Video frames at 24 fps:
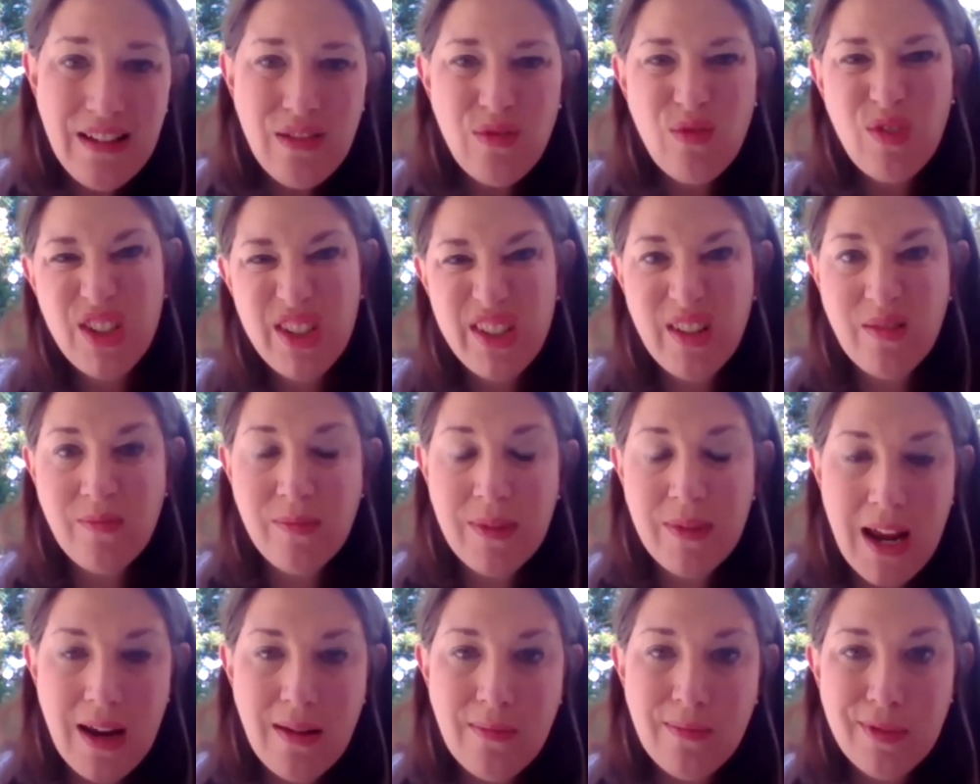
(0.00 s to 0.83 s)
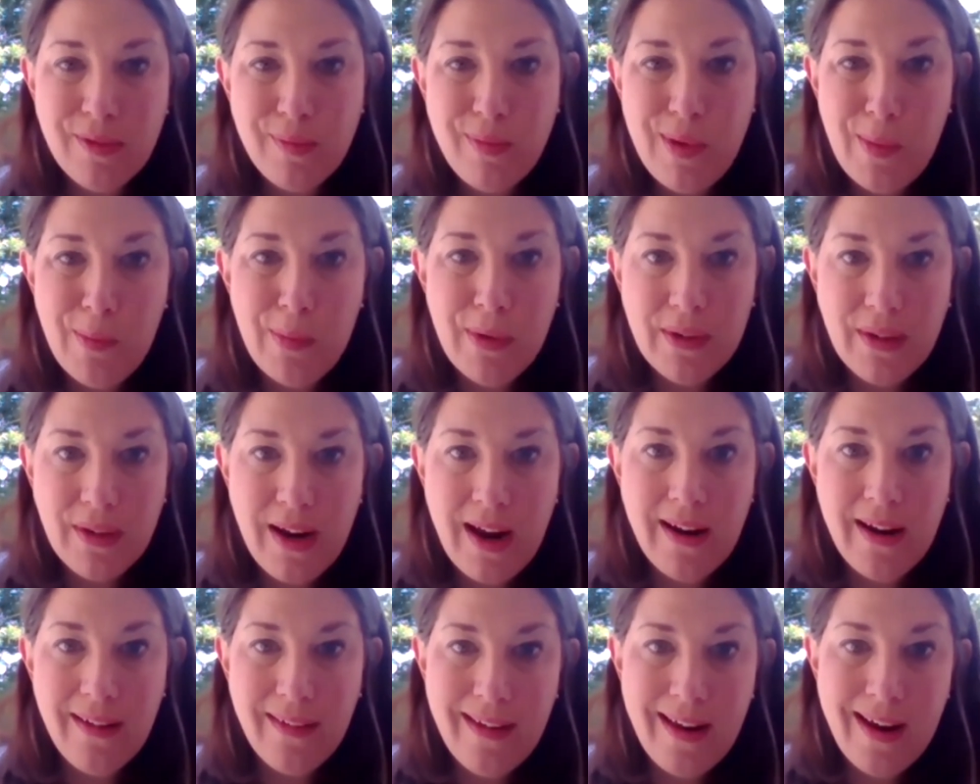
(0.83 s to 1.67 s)
which sometimes people are
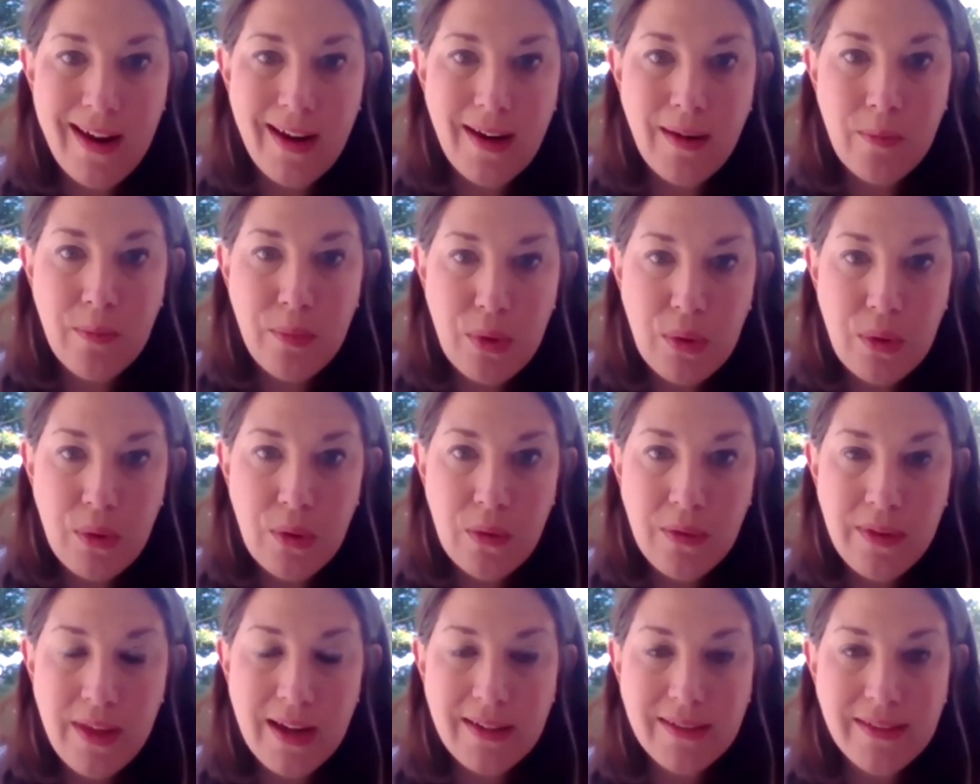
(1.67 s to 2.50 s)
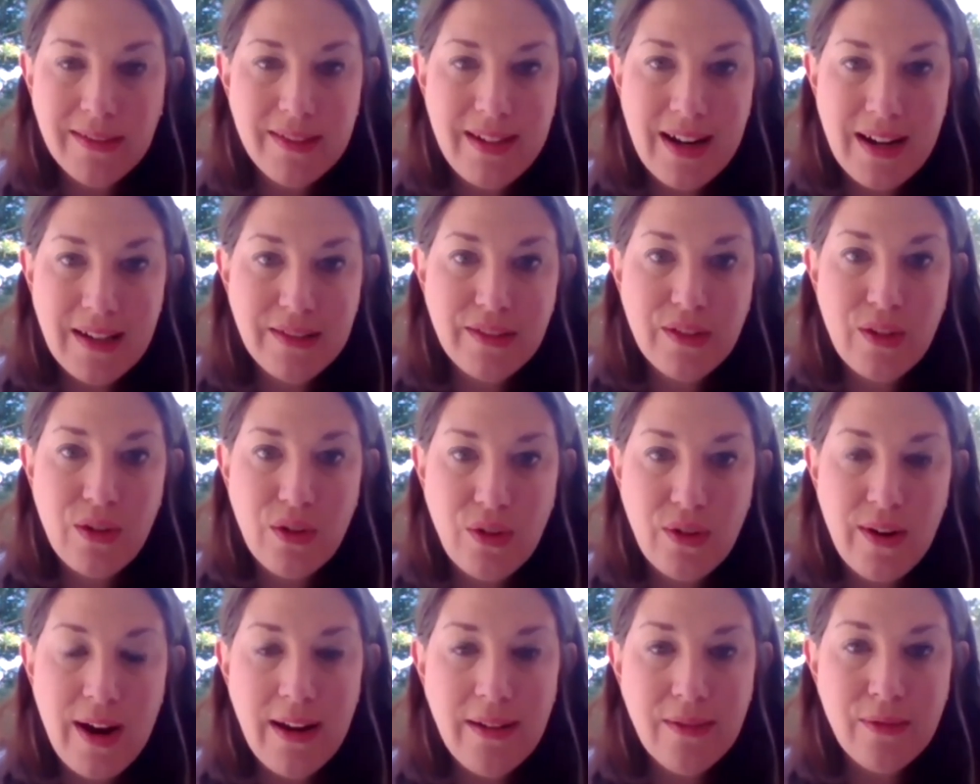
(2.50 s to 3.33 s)
kind of like, boo, that's not so
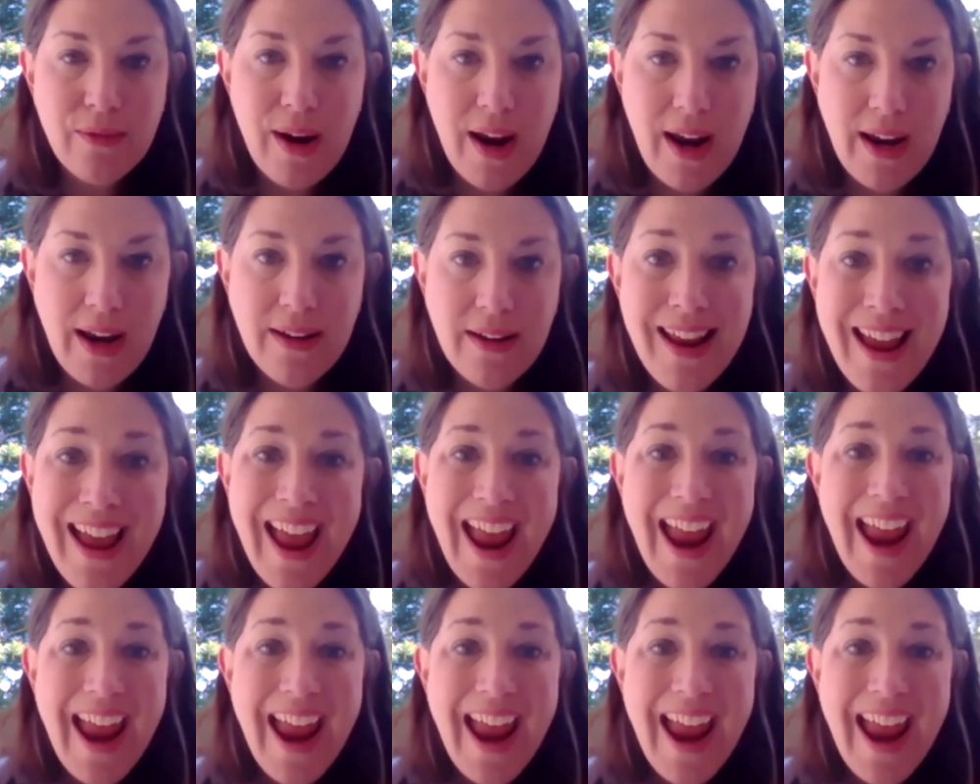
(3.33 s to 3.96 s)
great, rain,